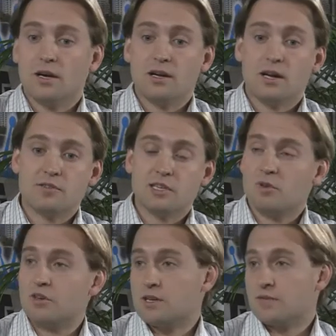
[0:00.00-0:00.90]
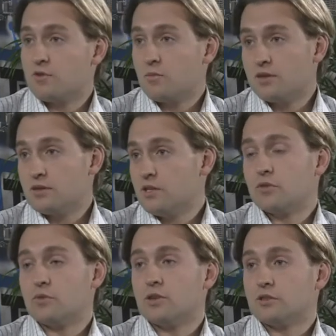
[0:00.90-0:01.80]
have seminars every month
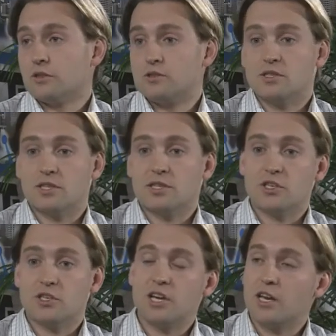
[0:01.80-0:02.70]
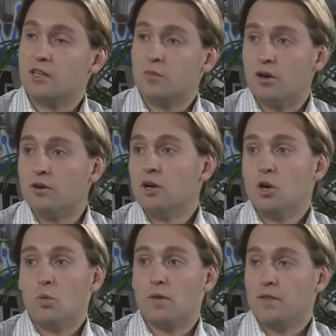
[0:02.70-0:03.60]
teaching realtors, educating them on
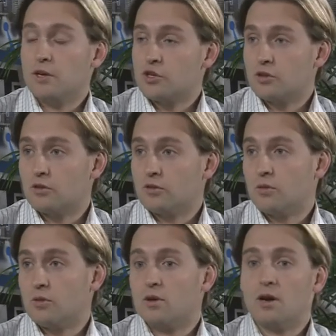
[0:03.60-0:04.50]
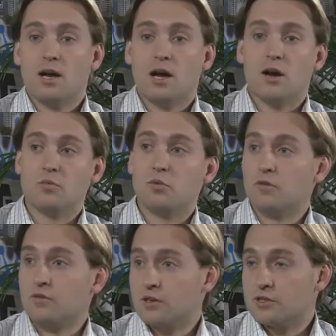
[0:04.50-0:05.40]
what they should look for, how to
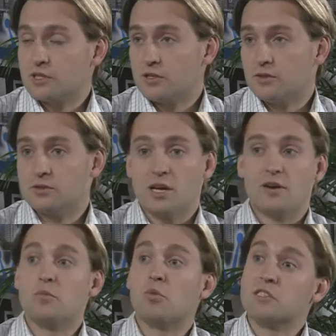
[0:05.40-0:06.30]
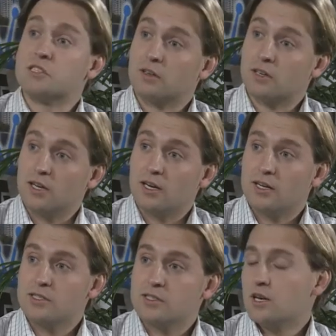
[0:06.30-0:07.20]
improve their skills, how to impress their
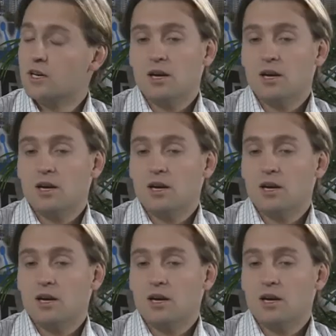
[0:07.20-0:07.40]
clients,